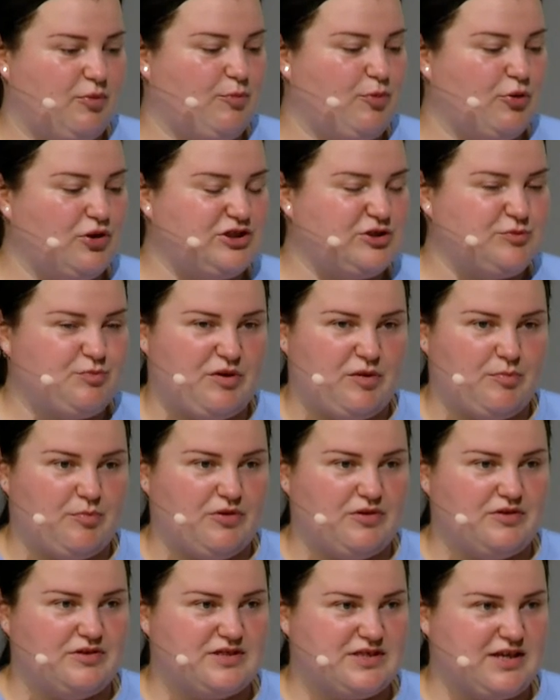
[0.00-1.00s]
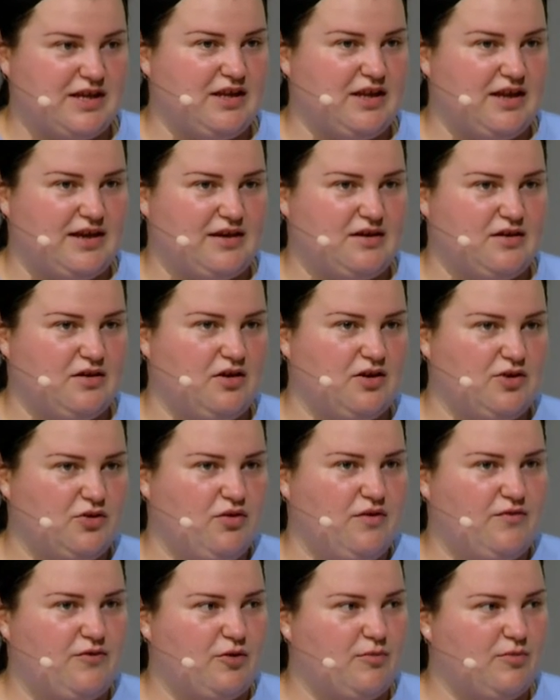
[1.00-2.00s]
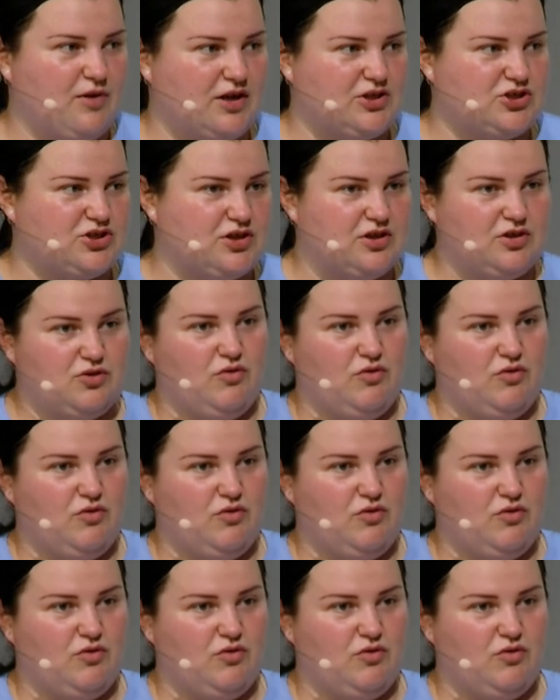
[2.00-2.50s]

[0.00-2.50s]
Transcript: Polish people say like, oh, you're from Russia.